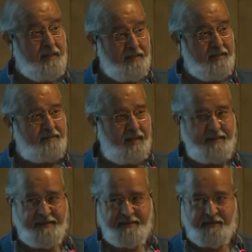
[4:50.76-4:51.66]
This
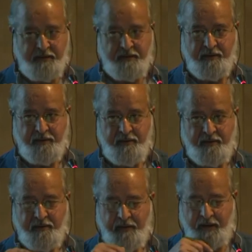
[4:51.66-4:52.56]
exists
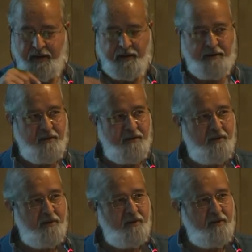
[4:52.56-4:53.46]
in
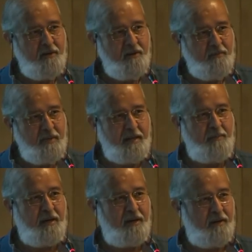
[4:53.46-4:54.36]

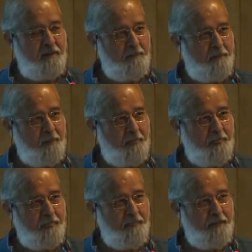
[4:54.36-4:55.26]
Vijayamandal.
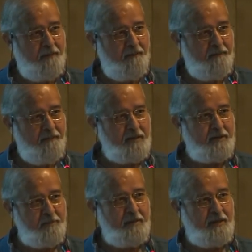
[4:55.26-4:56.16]
It
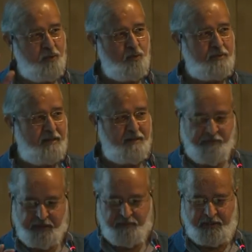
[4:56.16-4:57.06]
has been used
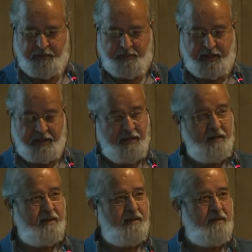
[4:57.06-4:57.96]
in Vijayamandal,
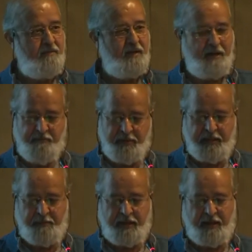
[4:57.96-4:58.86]
and
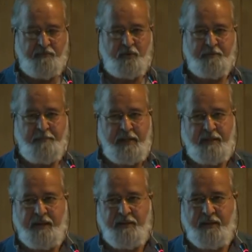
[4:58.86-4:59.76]
Vijayamandal was
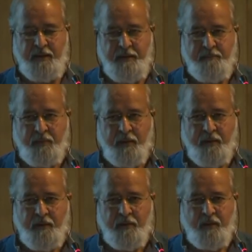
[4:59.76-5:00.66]
built in the
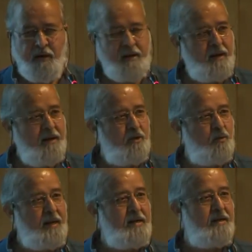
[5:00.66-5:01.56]

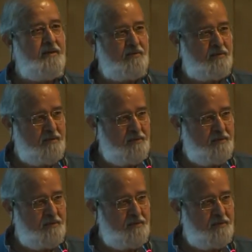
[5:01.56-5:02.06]
1320s.